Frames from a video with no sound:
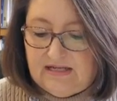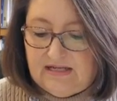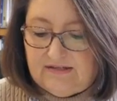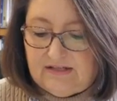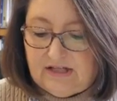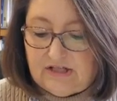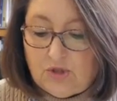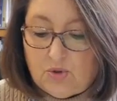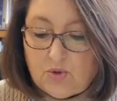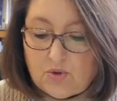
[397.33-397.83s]

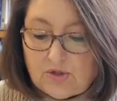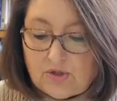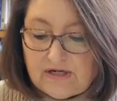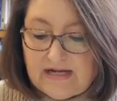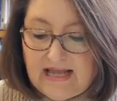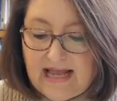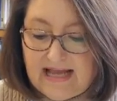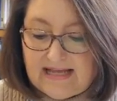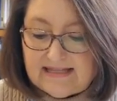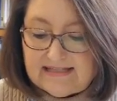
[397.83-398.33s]
The
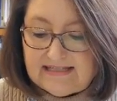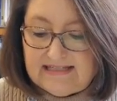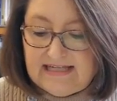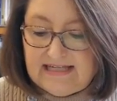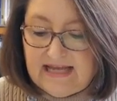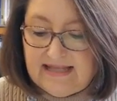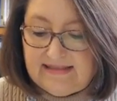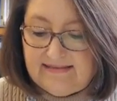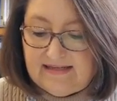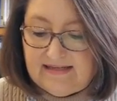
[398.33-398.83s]
Lord has
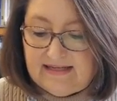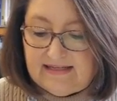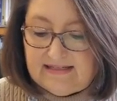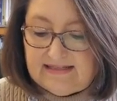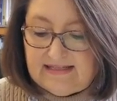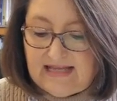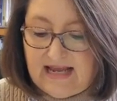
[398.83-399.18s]
done this,